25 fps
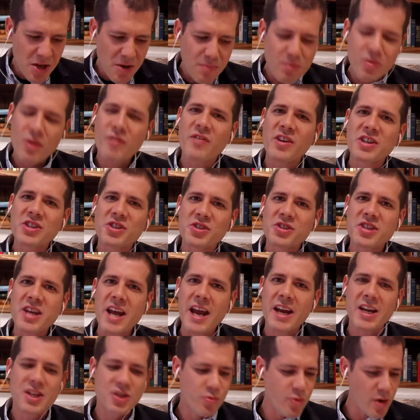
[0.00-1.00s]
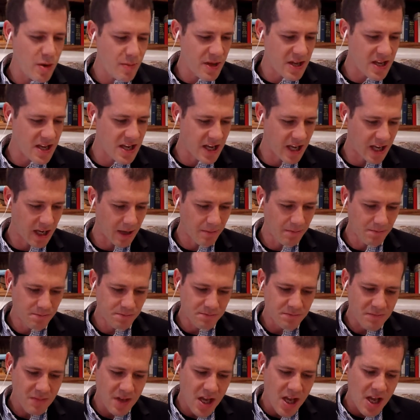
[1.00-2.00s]
Professor Tan, as we begin,
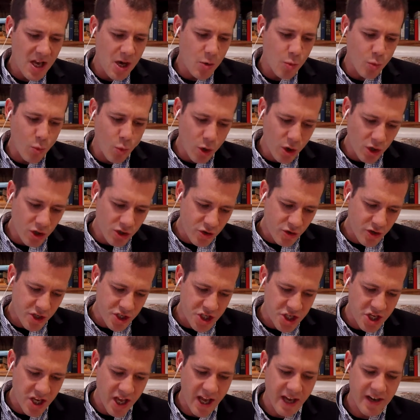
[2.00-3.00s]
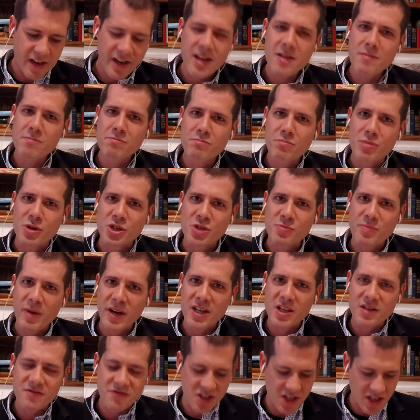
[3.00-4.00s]
World Christianity,
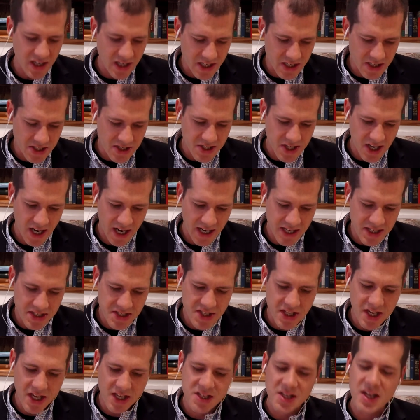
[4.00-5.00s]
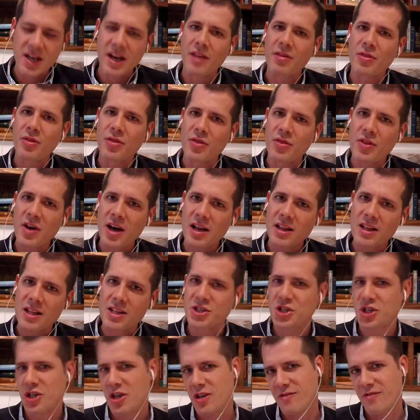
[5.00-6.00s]
Perspectives and Insights is an
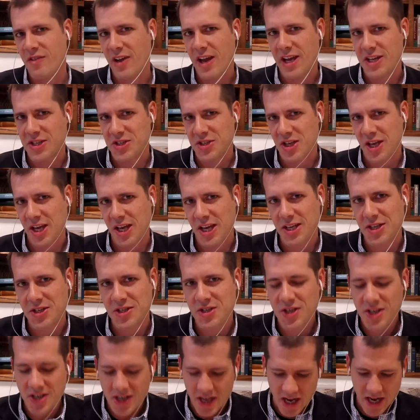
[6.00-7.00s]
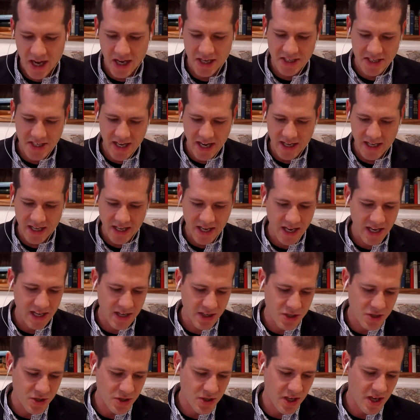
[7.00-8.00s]
anthology of essays
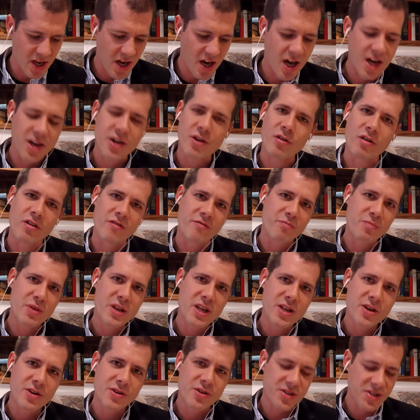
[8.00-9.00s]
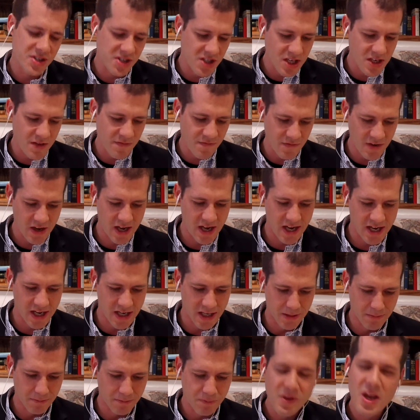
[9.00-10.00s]
dedicated to the honor of Peter C.
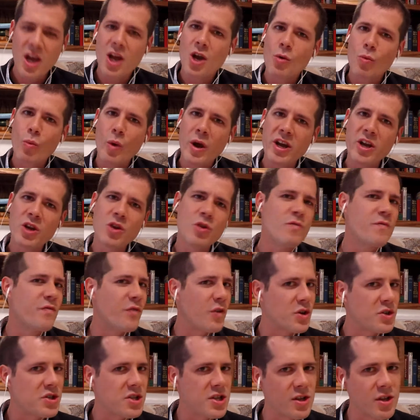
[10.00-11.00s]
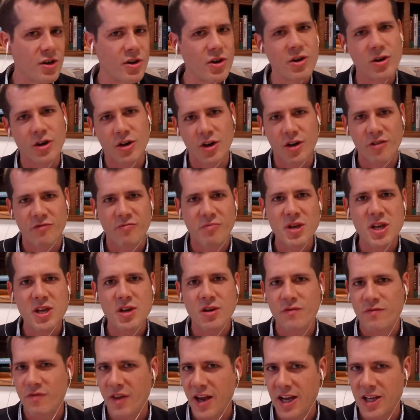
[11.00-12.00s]
Phan. When did you first learn of
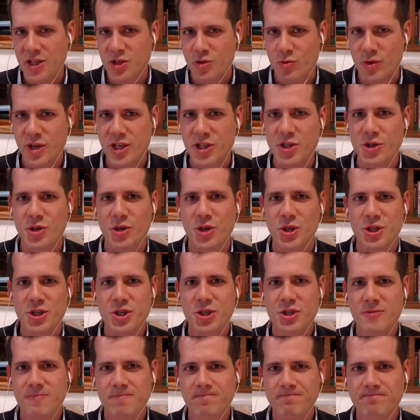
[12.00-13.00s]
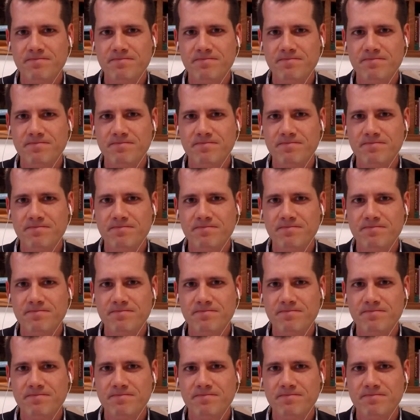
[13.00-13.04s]
Peter Phan's research?